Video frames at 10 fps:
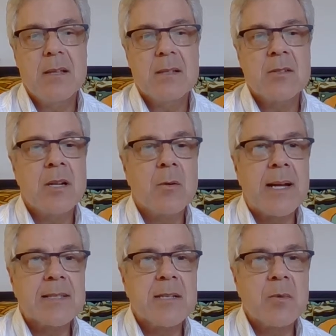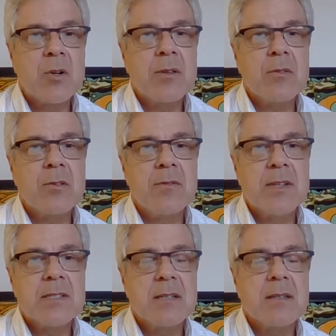So anyway, as I'm going through
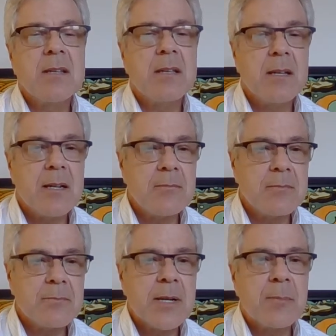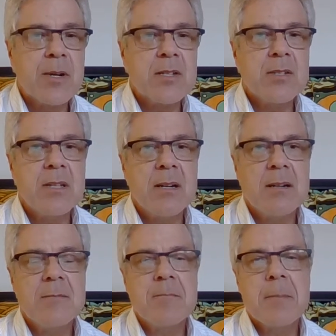the preparation here,